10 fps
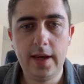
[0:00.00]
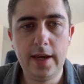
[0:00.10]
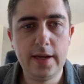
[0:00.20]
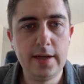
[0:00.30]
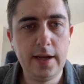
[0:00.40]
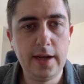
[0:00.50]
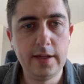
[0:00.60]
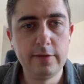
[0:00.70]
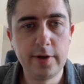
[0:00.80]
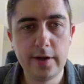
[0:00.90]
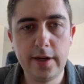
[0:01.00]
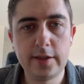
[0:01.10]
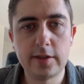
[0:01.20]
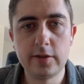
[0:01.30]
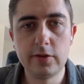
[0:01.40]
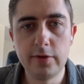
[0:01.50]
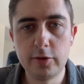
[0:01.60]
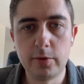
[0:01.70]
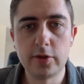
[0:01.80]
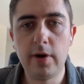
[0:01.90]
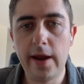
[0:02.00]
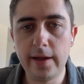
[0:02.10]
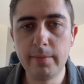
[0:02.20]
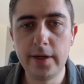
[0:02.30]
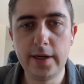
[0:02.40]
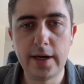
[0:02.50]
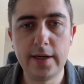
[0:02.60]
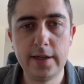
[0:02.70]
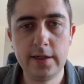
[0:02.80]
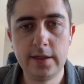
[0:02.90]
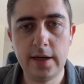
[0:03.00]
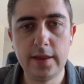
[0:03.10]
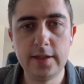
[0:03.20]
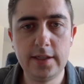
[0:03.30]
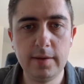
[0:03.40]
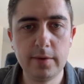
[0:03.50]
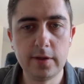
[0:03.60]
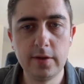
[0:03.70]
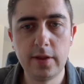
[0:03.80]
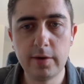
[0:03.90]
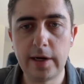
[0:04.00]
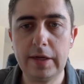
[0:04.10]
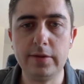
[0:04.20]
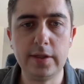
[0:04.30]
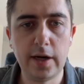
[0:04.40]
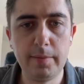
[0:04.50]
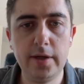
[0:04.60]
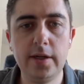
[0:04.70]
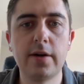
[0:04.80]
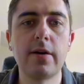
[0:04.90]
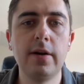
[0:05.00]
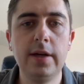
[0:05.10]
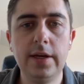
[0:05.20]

And it's very nice because it's visual, so anybody on the team could theoretically come in here